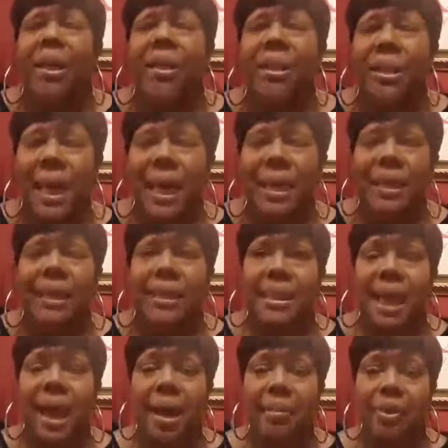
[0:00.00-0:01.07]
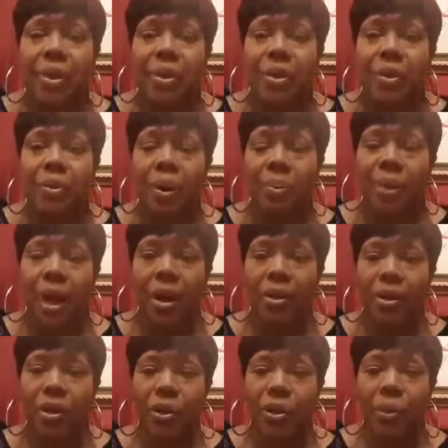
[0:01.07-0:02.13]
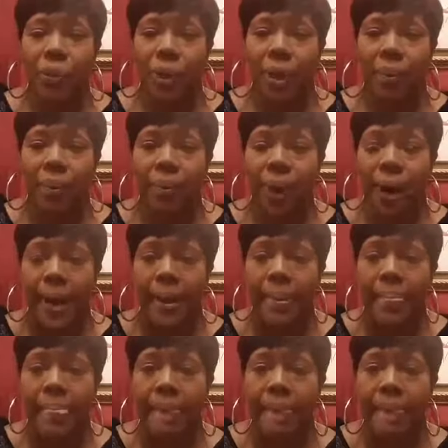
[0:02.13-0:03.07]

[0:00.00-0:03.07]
take the time to do a marriage tune-up, right?